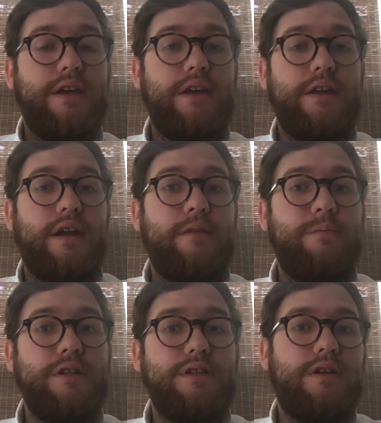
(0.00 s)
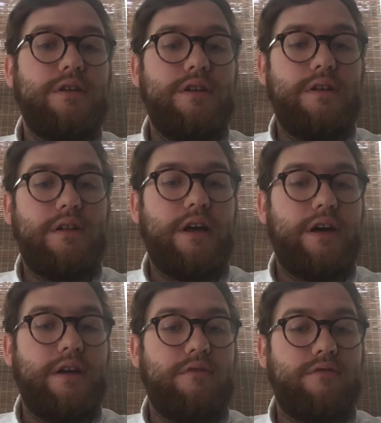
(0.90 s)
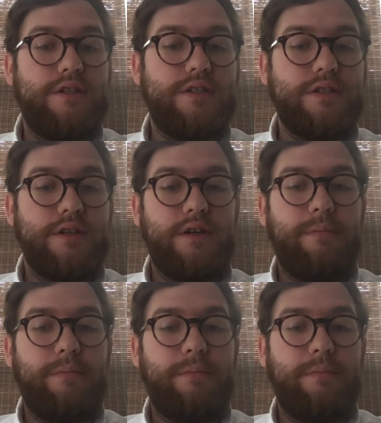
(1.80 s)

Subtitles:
and I've been talking a lot recently